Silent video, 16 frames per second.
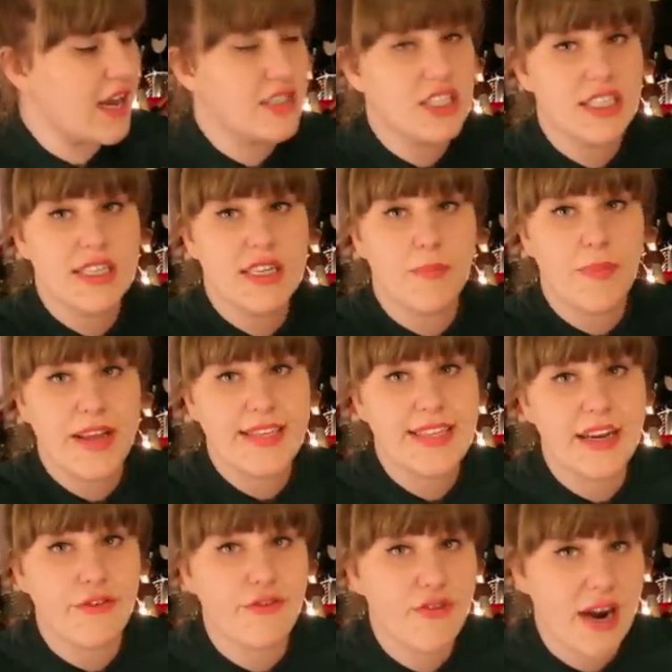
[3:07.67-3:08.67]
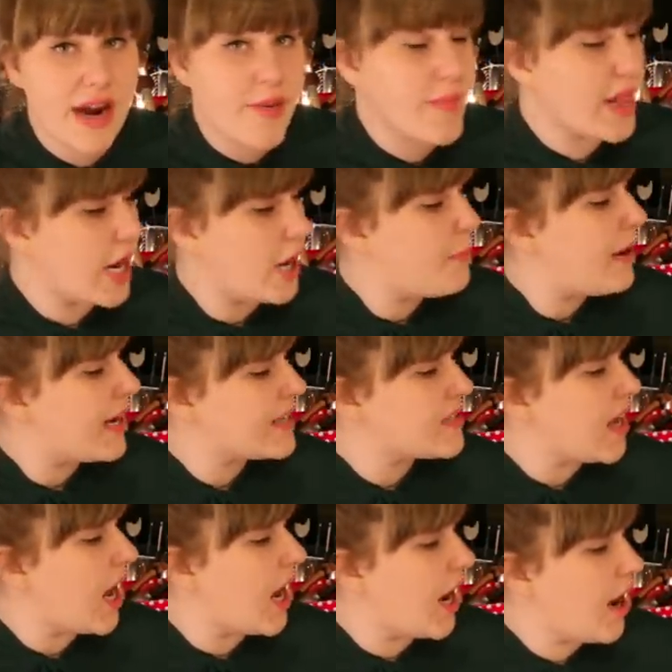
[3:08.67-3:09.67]
just a basic frame that I
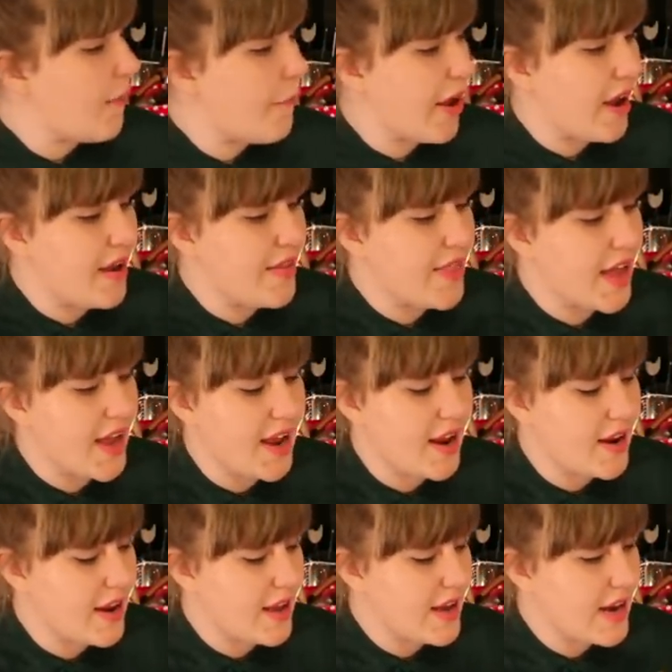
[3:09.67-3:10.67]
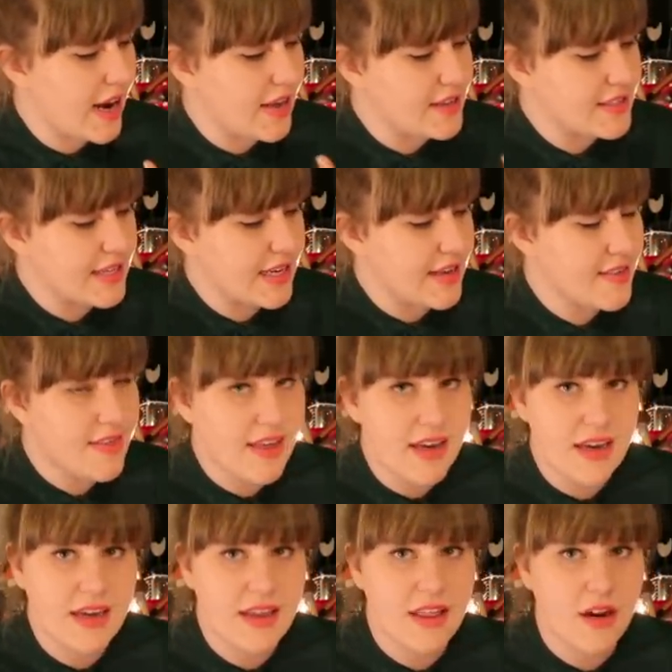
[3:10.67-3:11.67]
picked up and then it has like
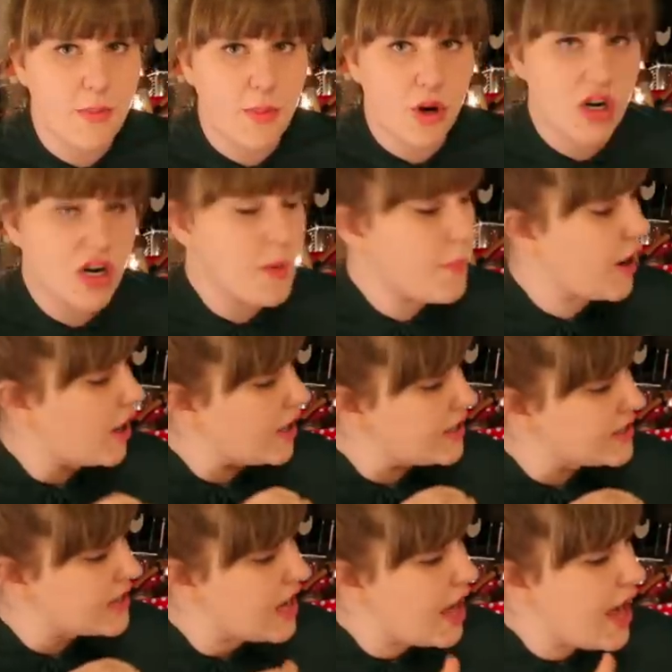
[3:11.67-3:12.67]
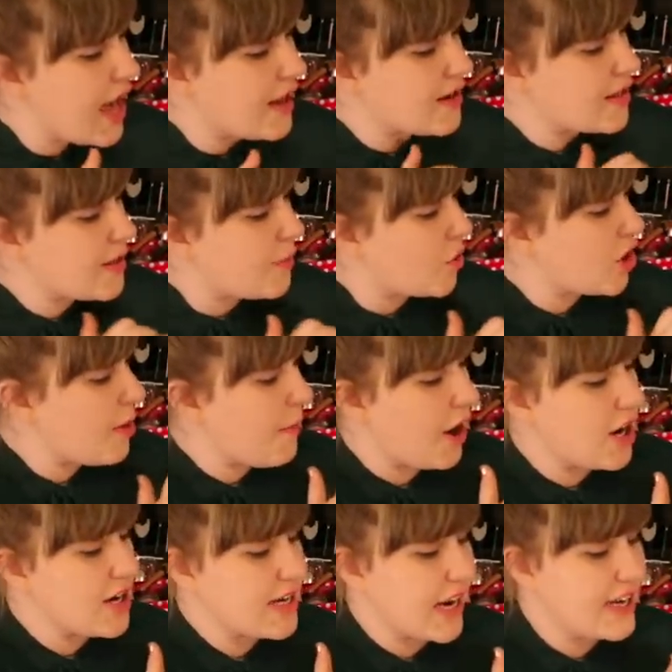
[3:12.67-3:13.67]
the little border part and then the border part,